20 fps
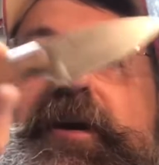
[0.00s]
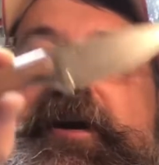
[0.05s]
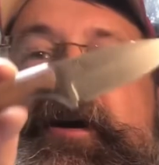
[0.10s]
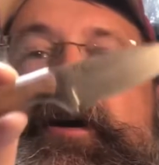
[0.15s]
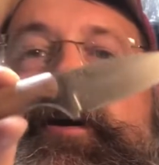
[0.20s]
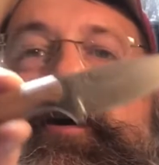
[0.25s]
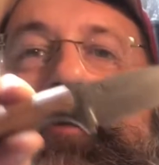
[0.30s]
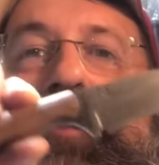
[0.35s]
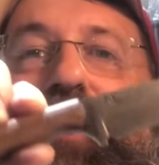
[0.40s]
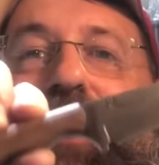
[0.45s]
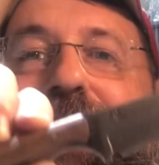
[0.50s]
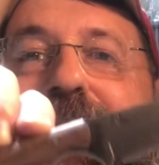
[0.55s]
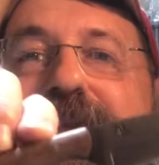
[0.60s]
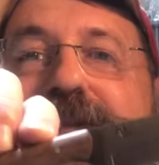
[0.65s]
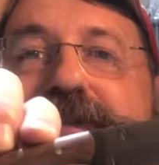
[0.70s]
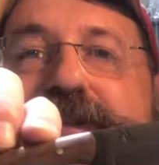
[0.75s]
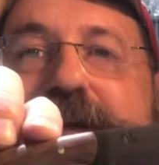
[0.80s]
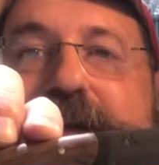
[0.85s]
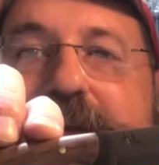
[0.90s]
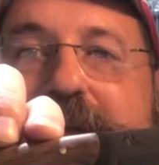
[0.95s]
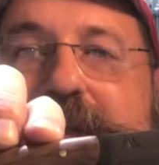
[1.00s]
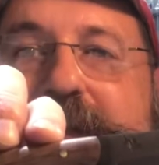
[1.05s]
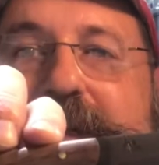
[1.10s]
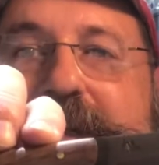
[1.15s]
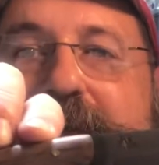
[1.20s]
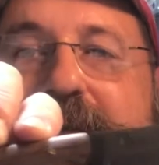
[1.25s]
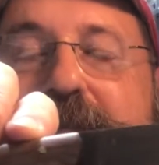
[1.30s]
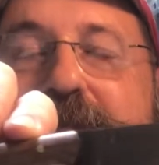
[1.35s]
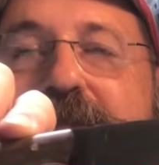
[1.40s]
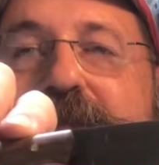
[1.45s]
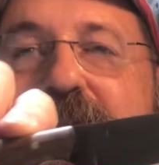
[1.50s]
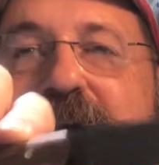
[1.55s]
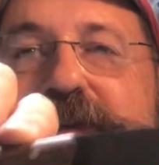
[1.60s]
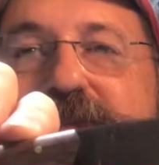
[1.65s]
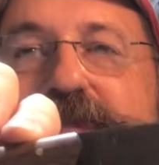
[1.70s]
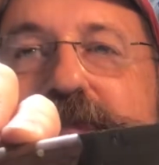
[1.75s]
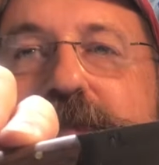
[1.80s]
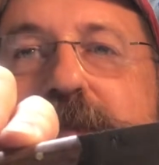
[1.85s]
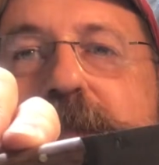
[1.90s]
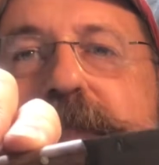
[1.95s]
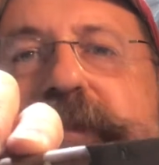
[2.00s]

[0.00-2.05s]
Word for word: Kaw-Liga Flesher.